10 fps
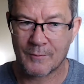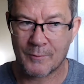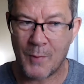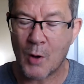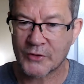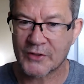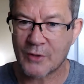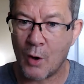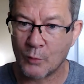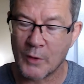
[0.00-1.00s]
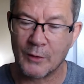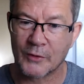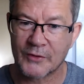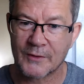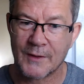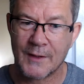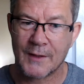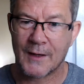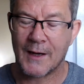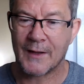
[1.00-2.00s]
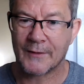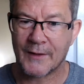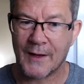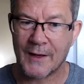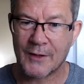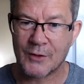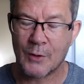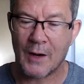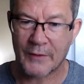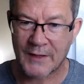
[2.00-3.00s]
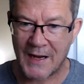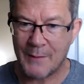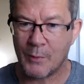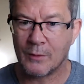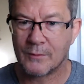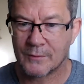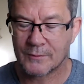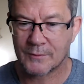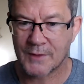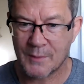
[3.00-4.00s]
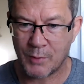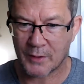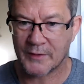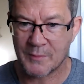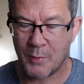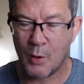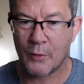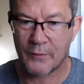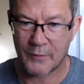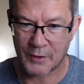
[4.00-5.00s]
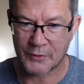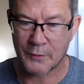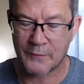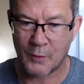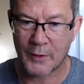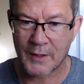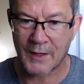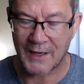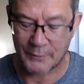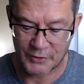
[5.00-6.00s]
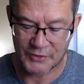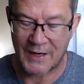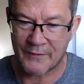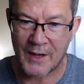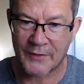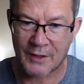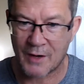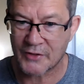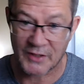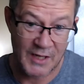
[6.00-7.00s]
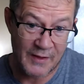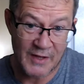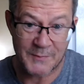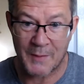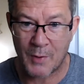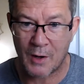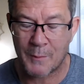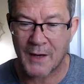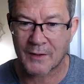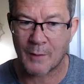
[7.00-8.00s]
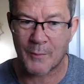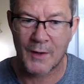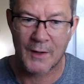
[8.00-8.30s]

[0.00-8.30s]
boxes on wheels, and you have a cable that you plug into both for your 240, and I would just have that in the garage saying, yeah, that's my power backup,